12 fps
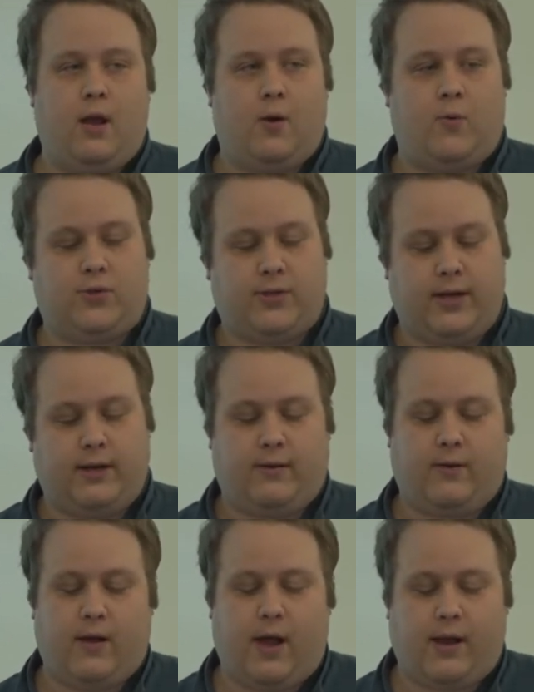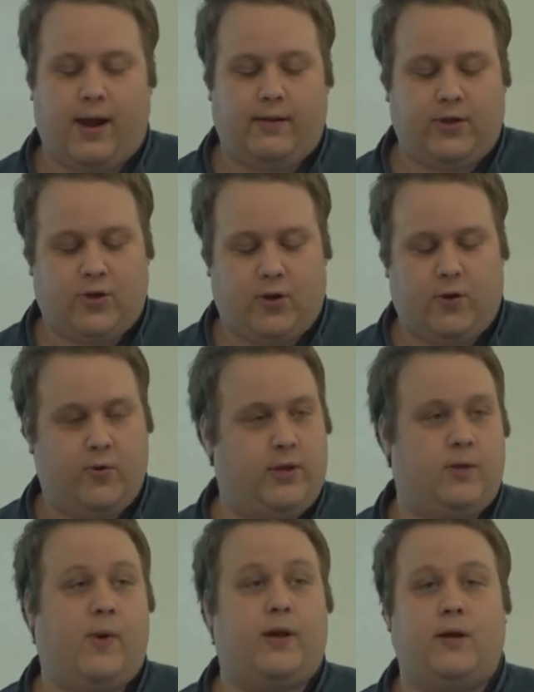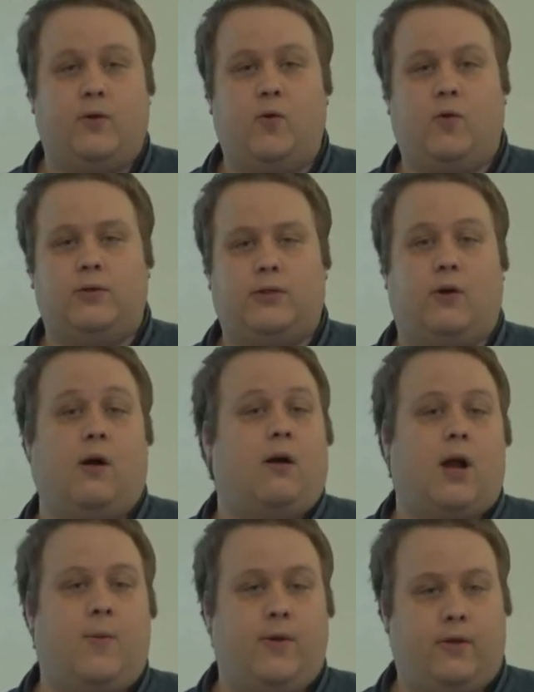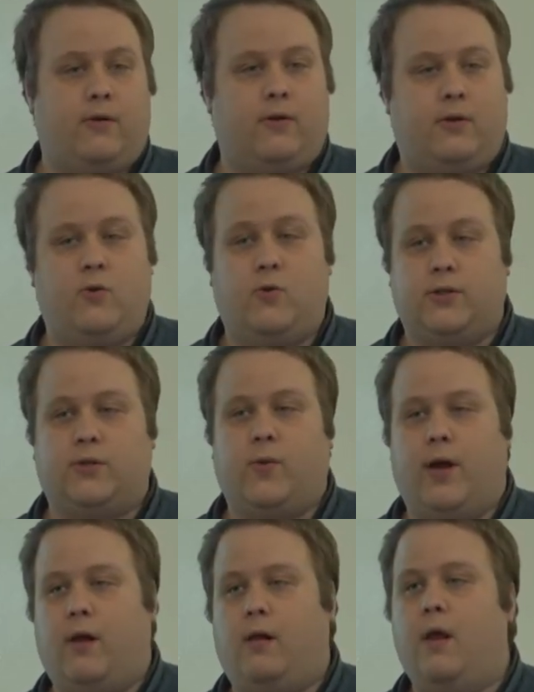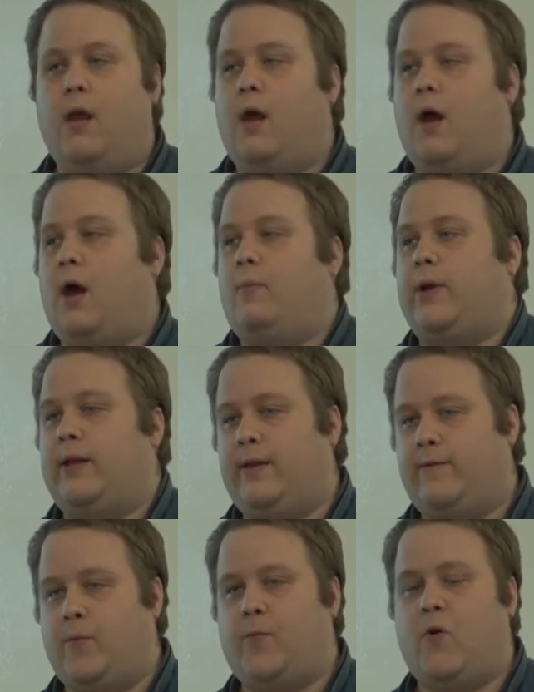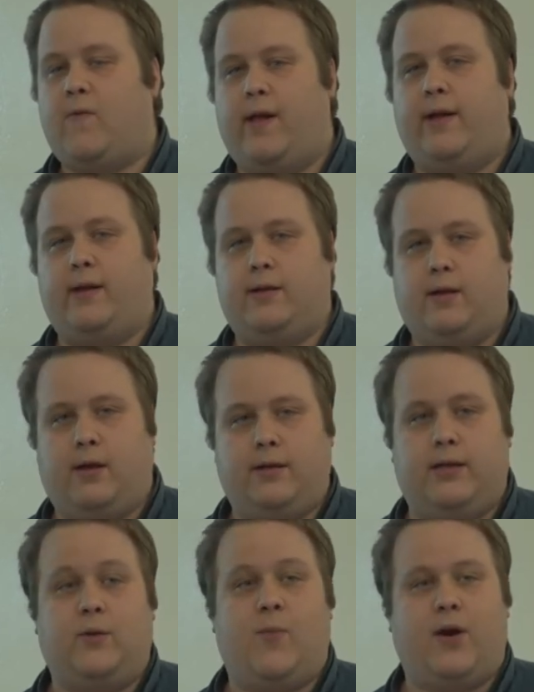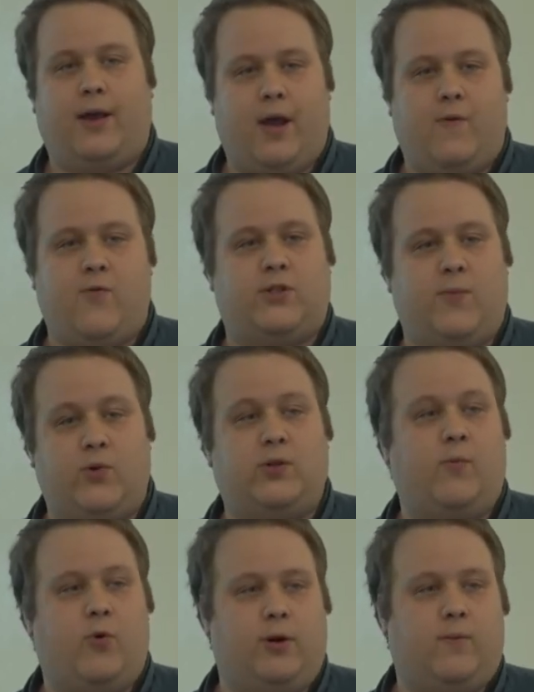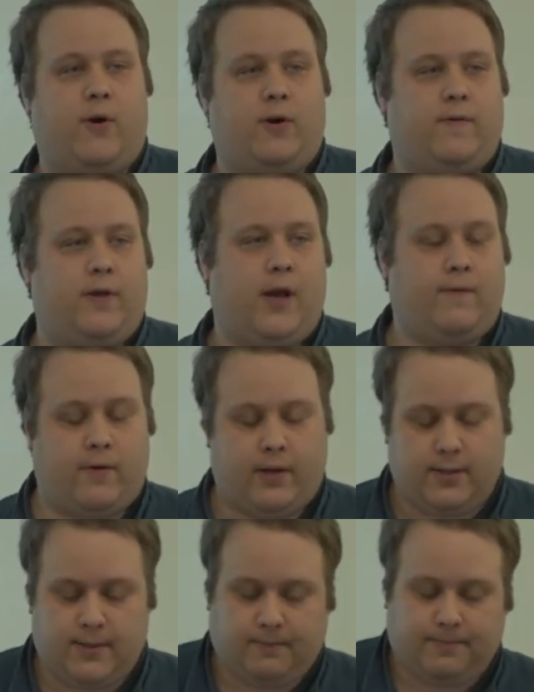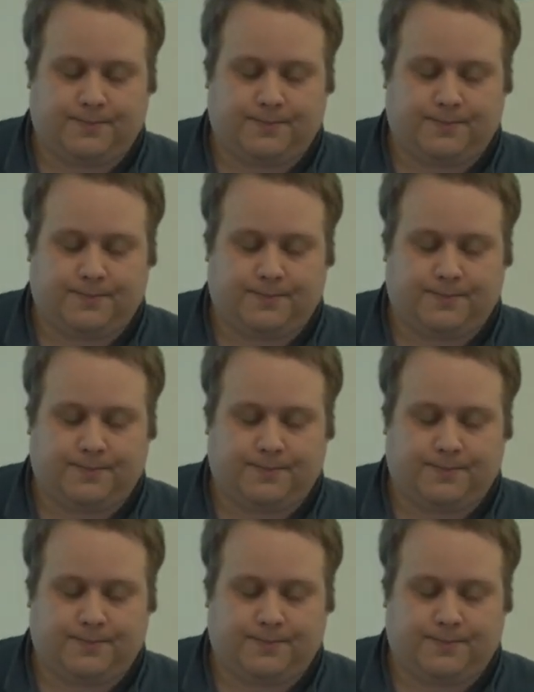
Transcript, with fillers: Uh, Woo-Sun uh, kindly showed you the debugging tools. There are a couple other tools as well, um, but I think for profiling uh, and debugging covers the most important part of the offerings.